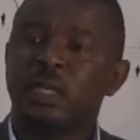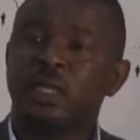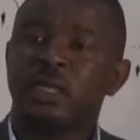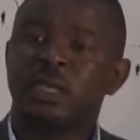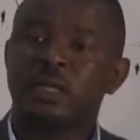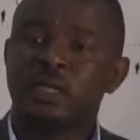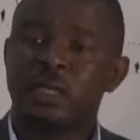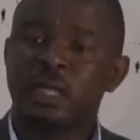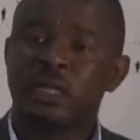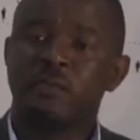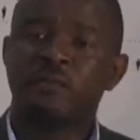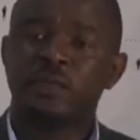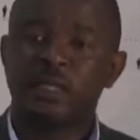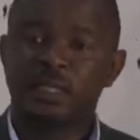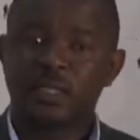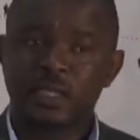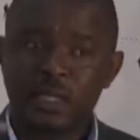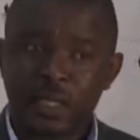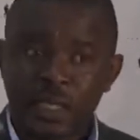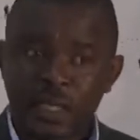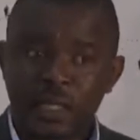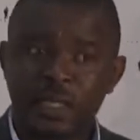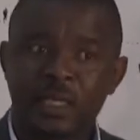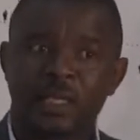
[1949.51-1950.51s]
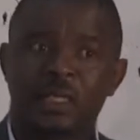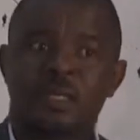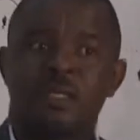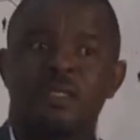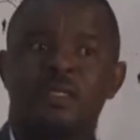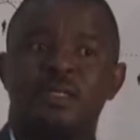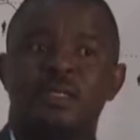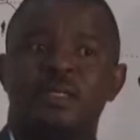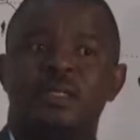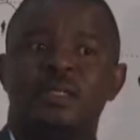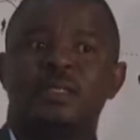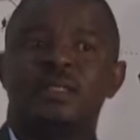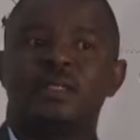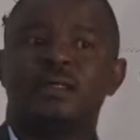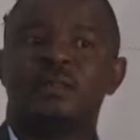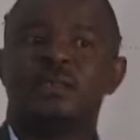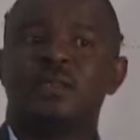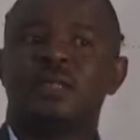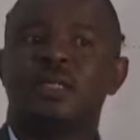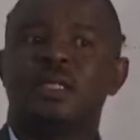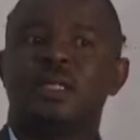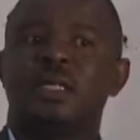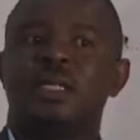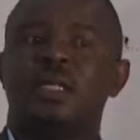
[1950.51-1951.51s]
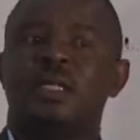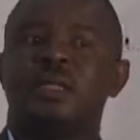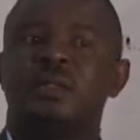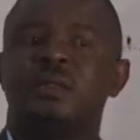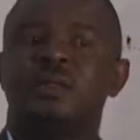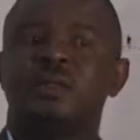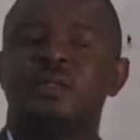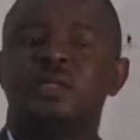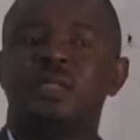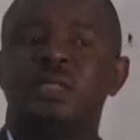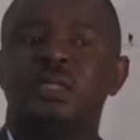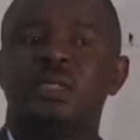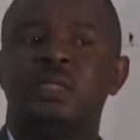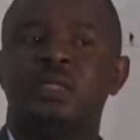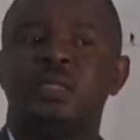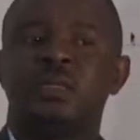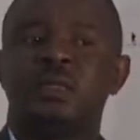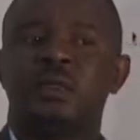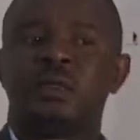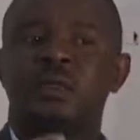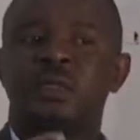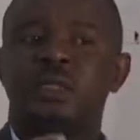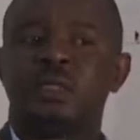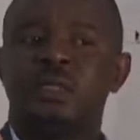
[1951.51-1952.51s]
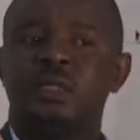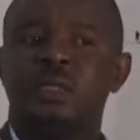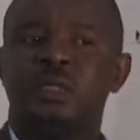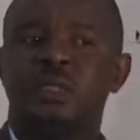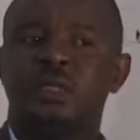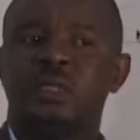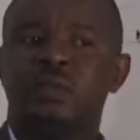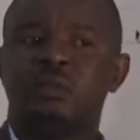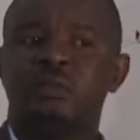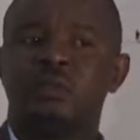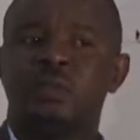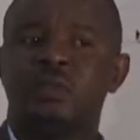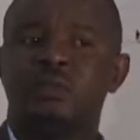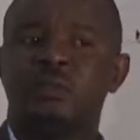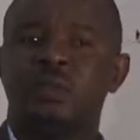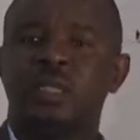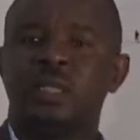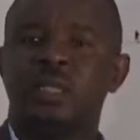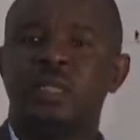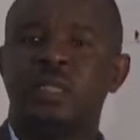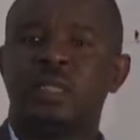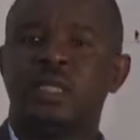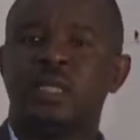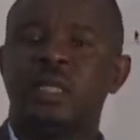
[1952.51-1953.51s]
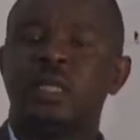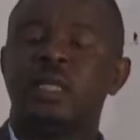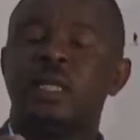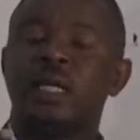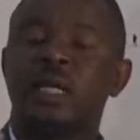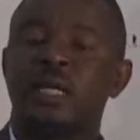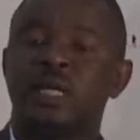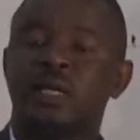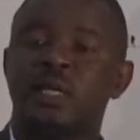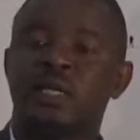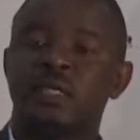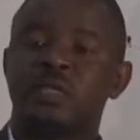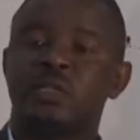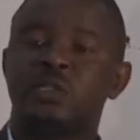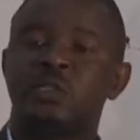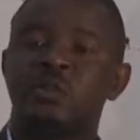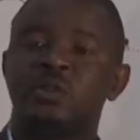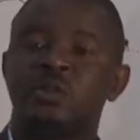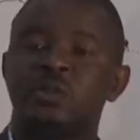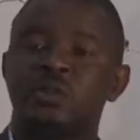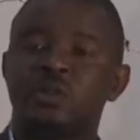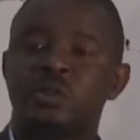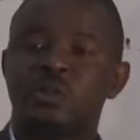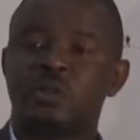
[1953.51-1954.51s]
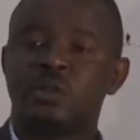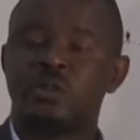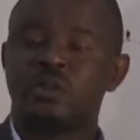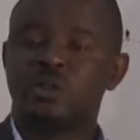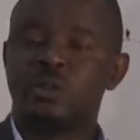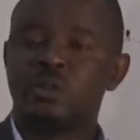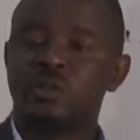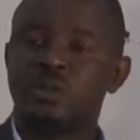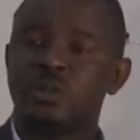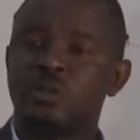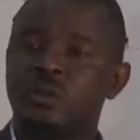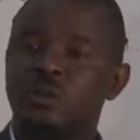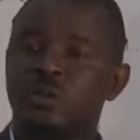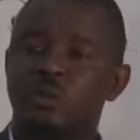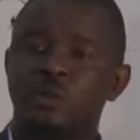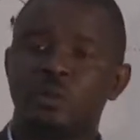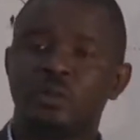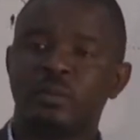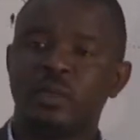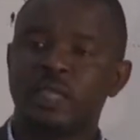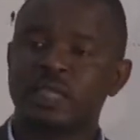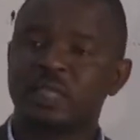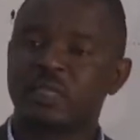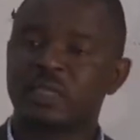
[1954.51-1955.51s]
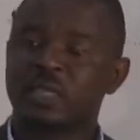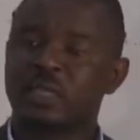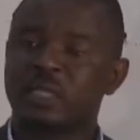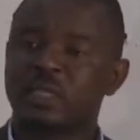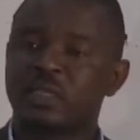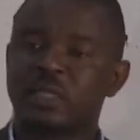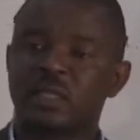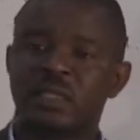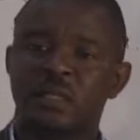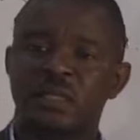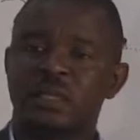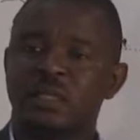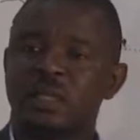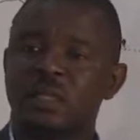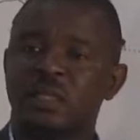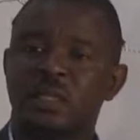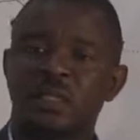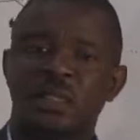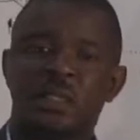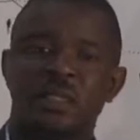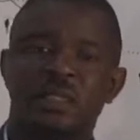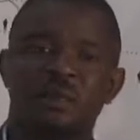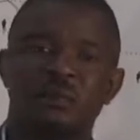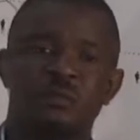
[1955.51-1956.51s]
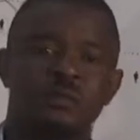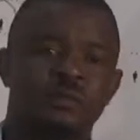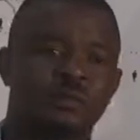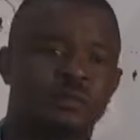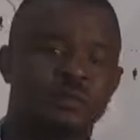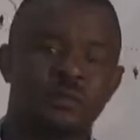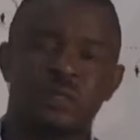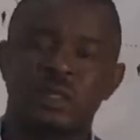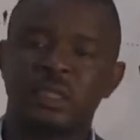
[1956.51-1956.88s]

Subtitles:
And Afret Air, the main airline that's used to bust sanctions carrying